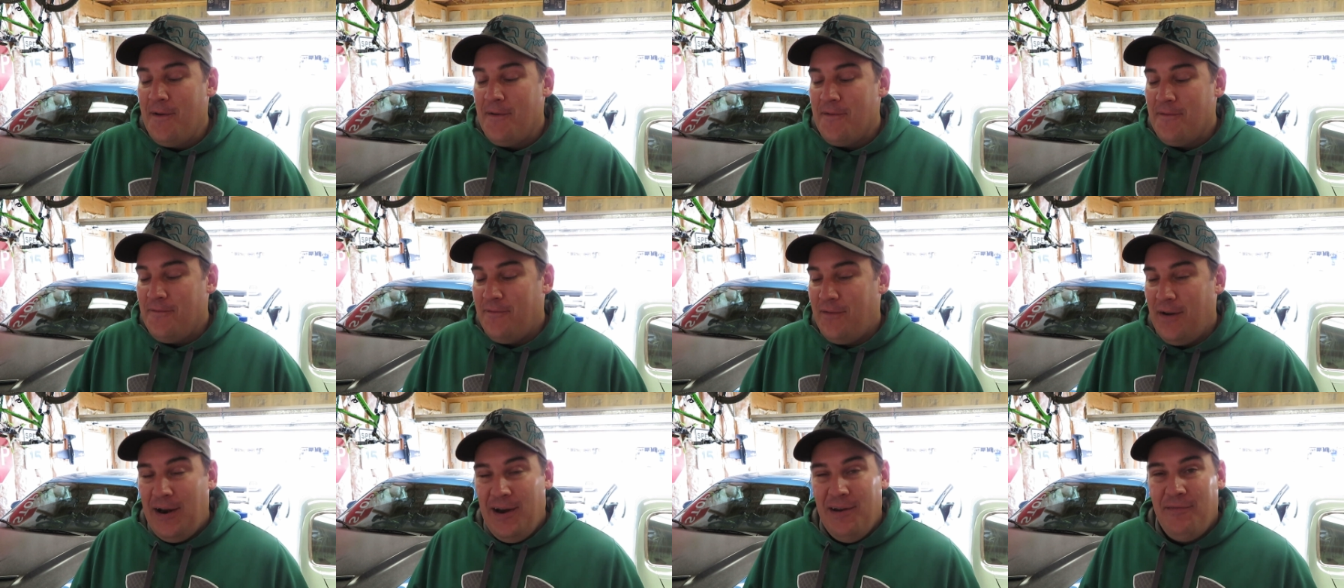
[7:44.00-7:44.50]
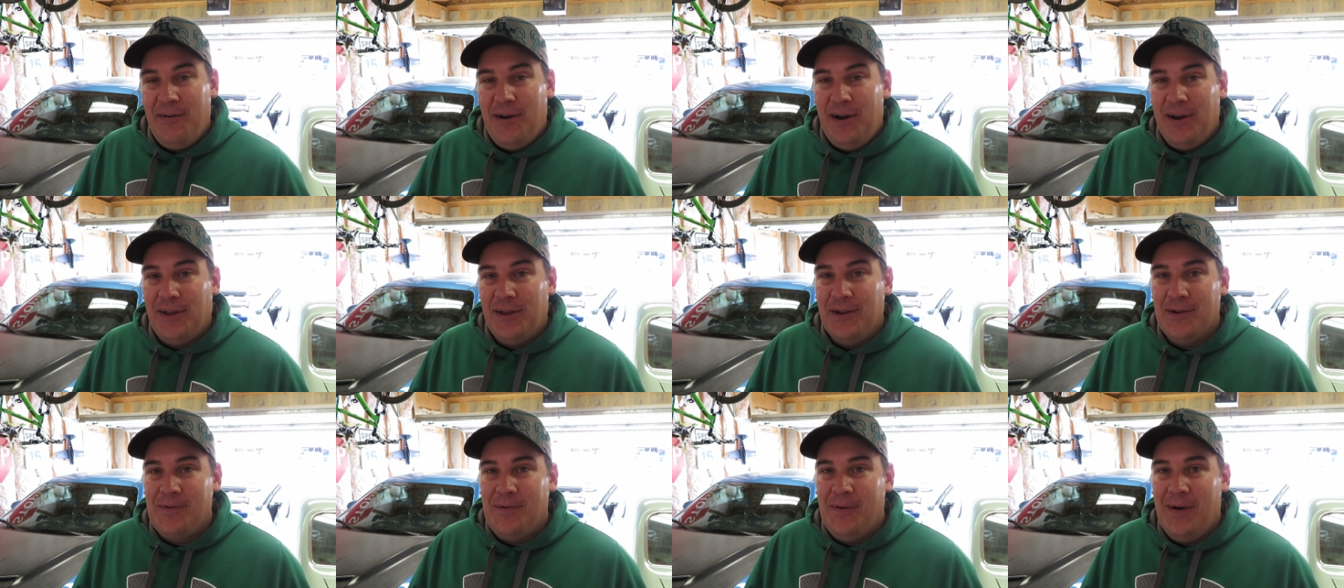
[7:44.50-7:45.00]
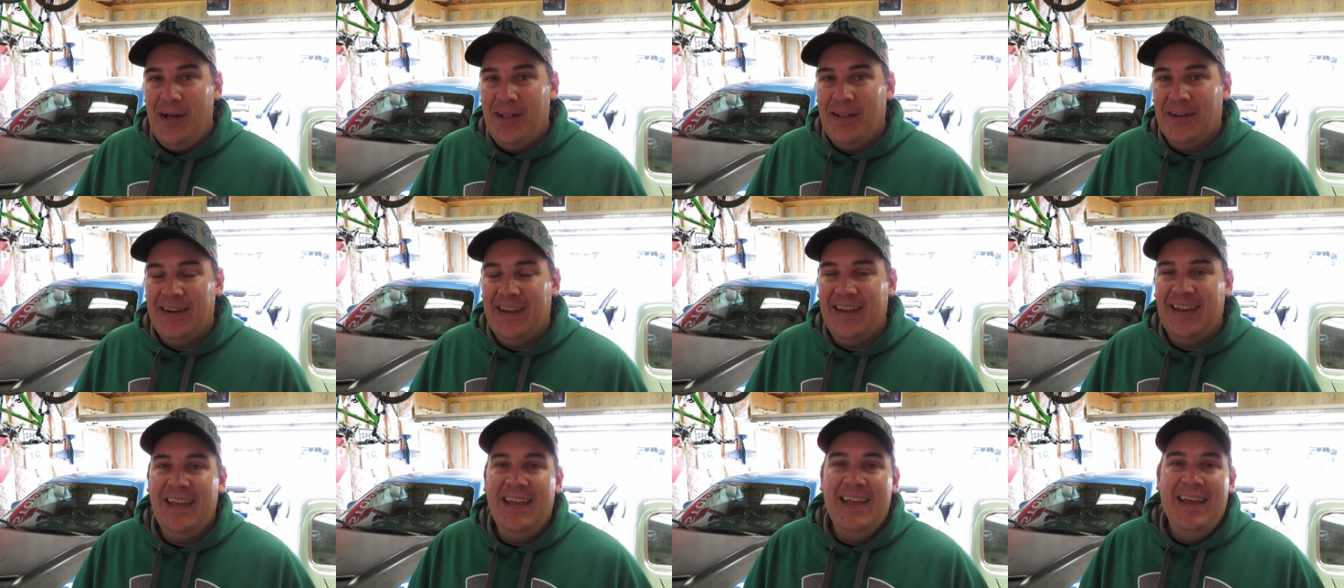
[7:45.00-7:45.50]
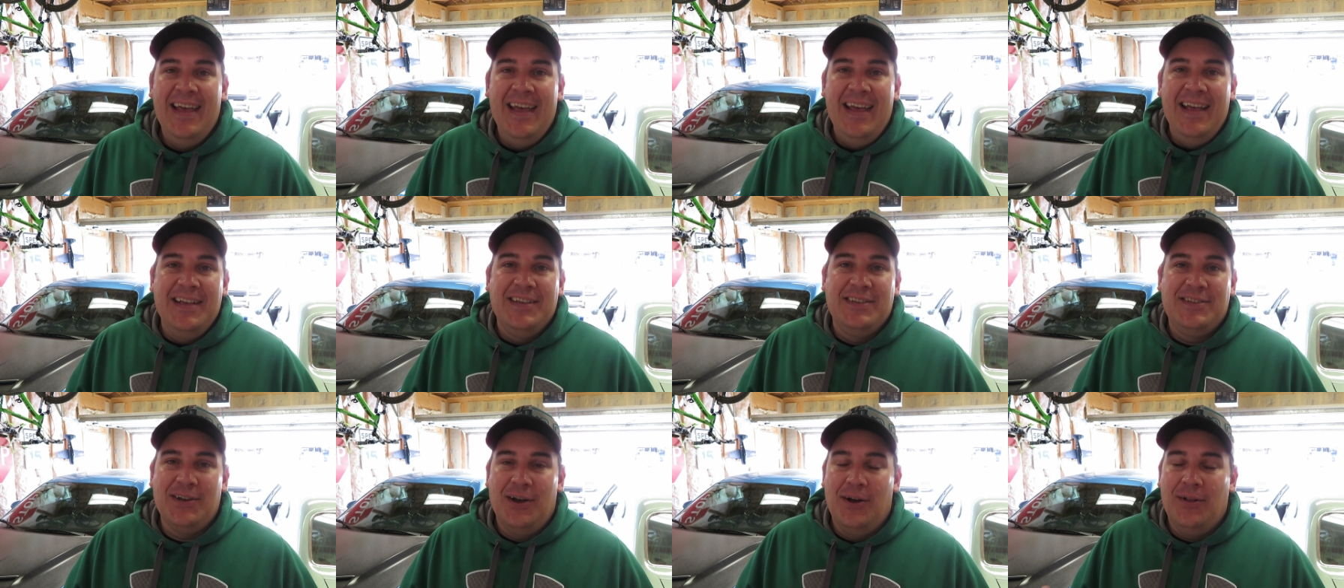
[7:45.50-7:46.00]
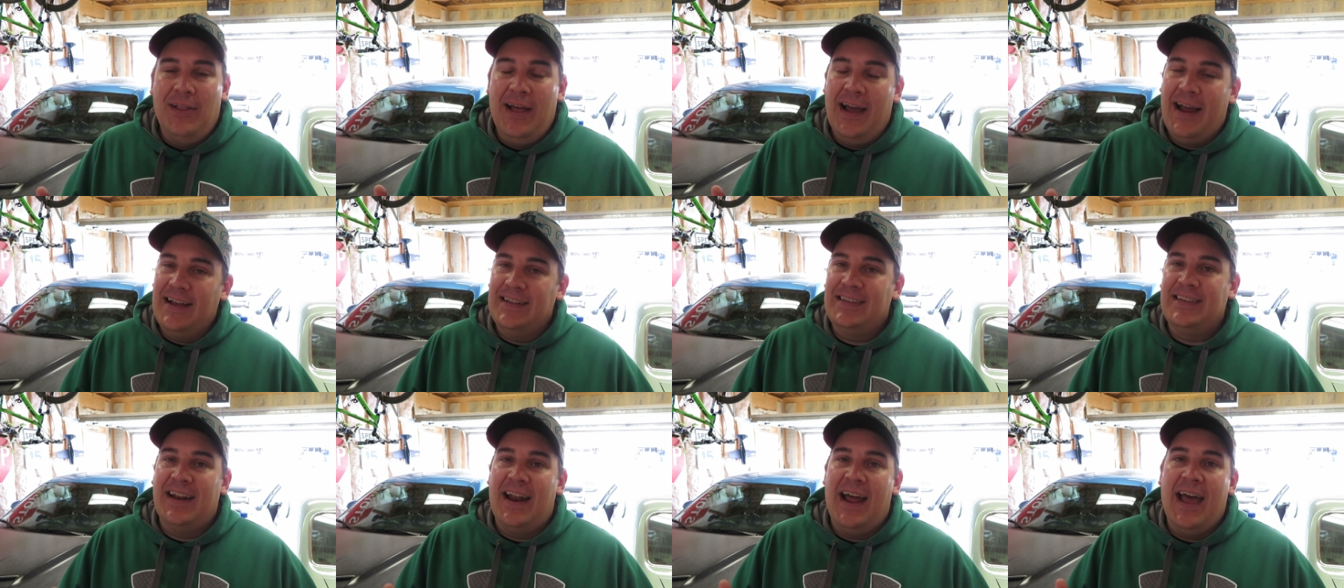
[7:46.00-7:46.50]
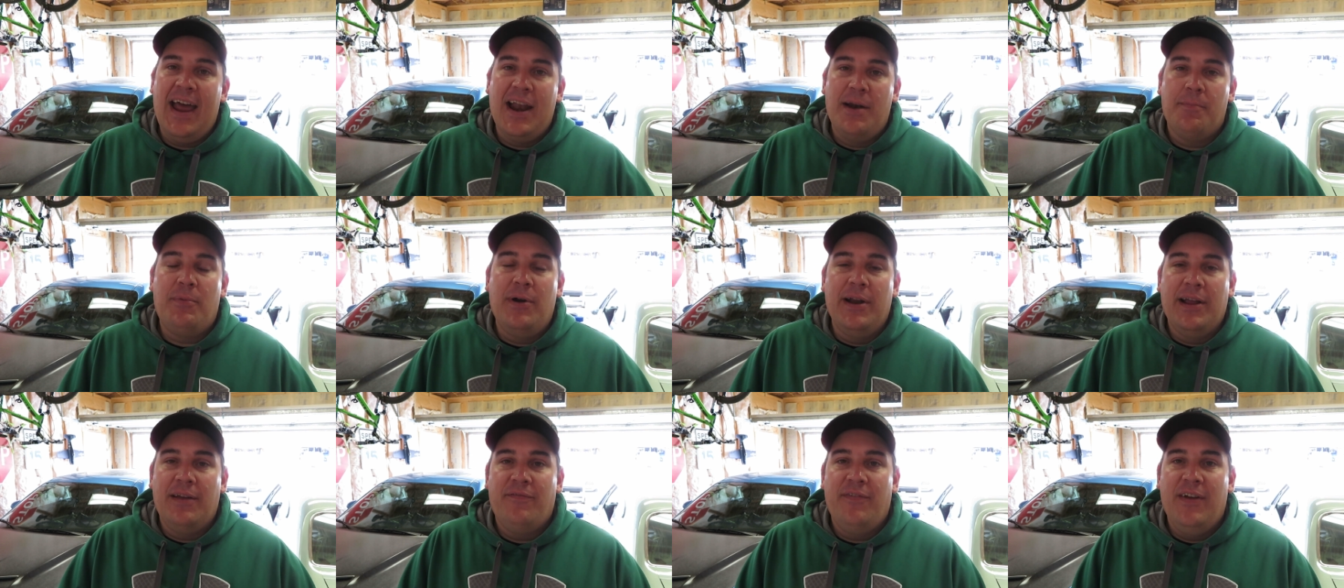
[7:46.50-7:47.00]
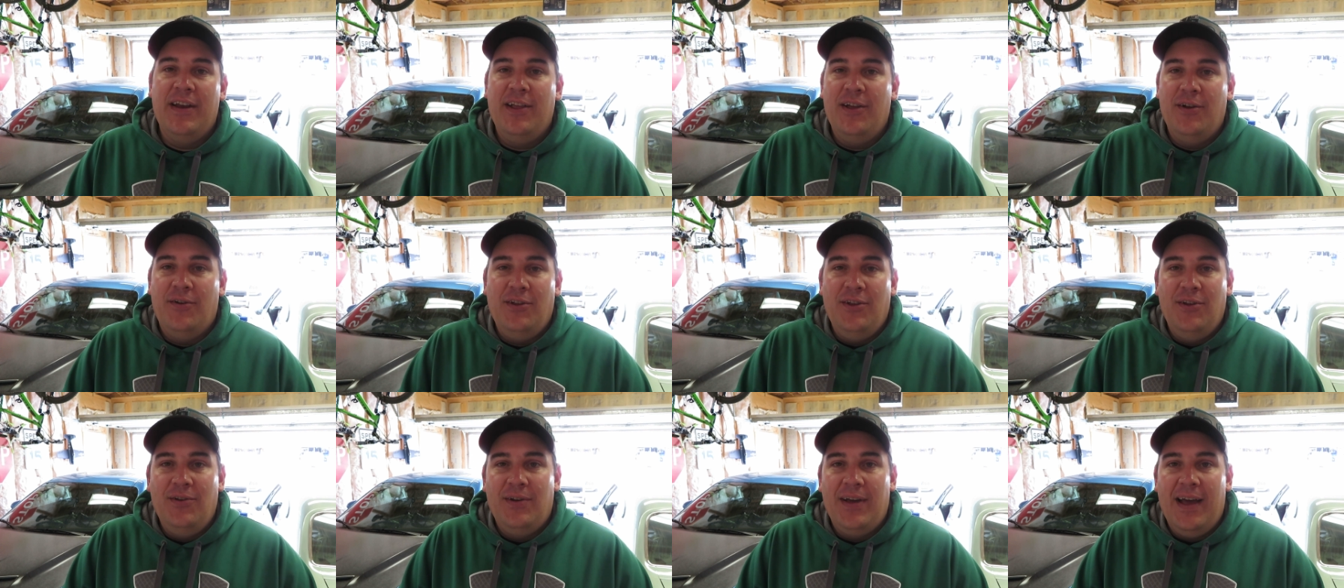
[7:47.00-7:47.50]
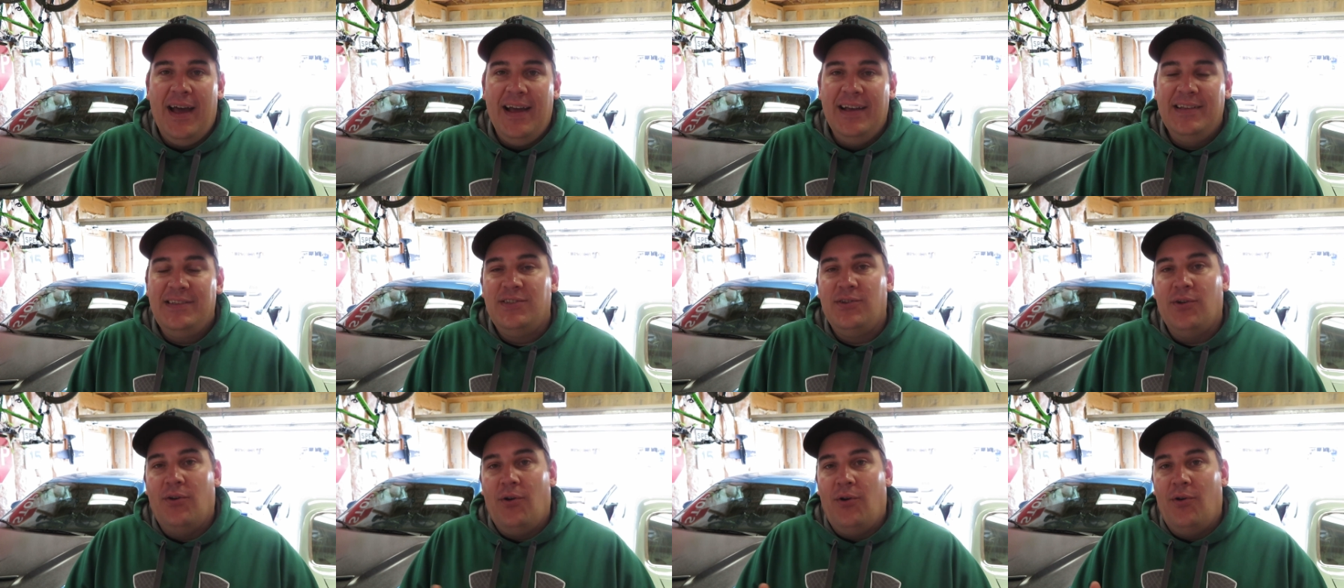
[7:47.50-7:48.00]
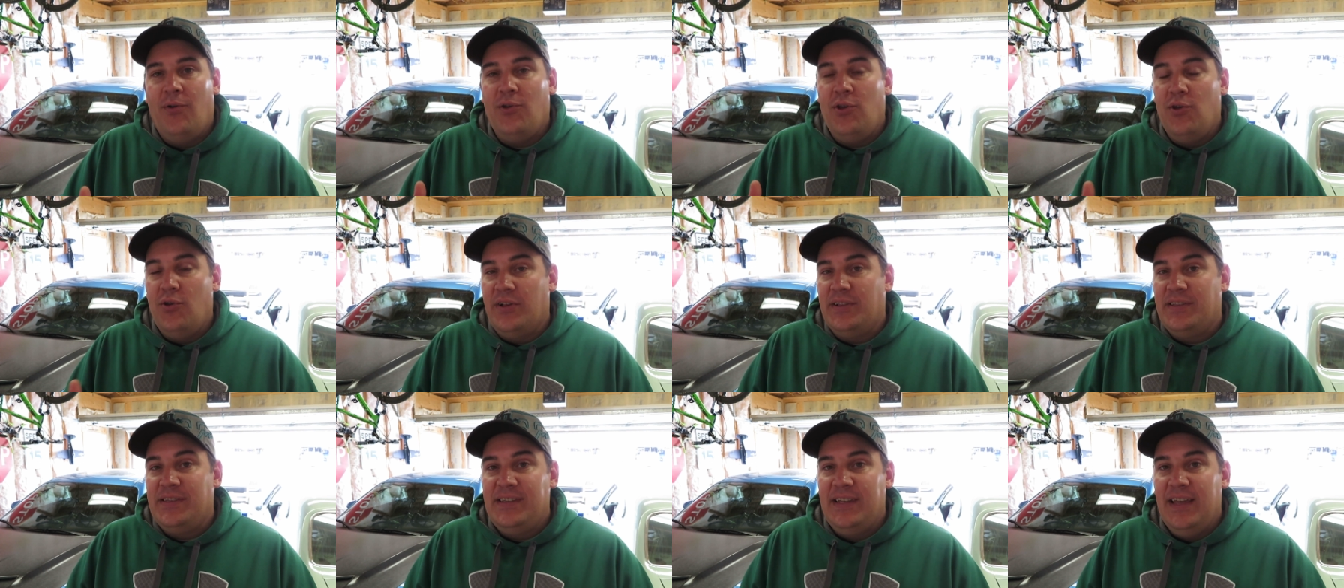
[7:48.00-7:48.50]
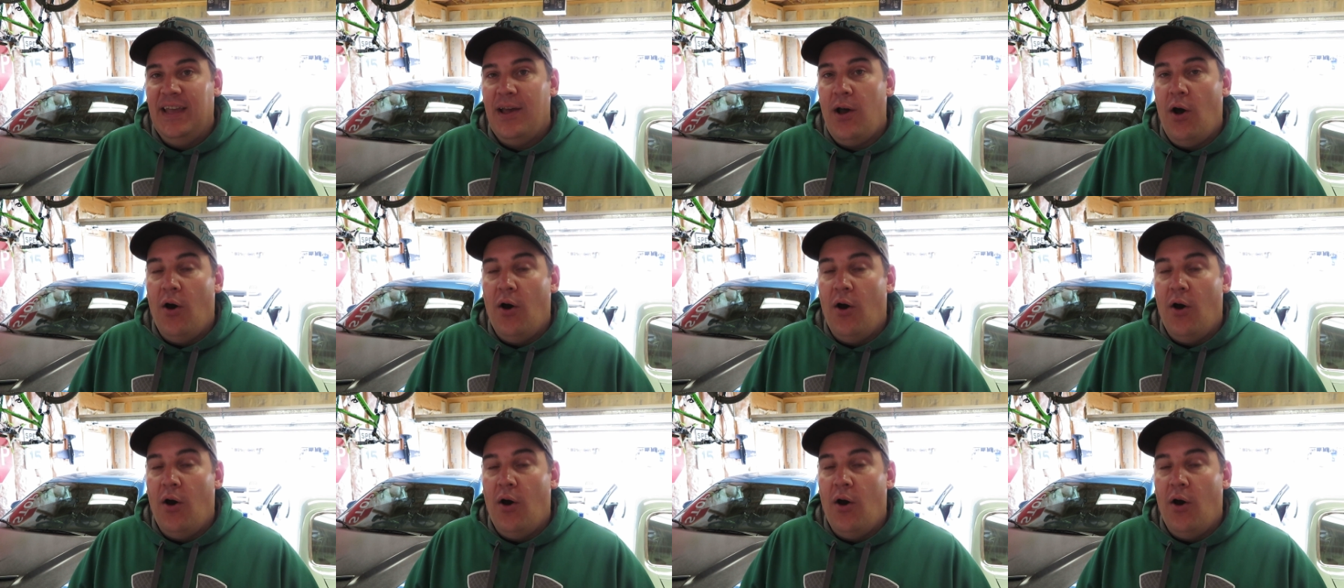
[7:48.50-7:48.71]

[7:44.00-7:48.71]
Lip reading: Very, very good quality. So like I said, I had to bring a video to you guys so you could see it.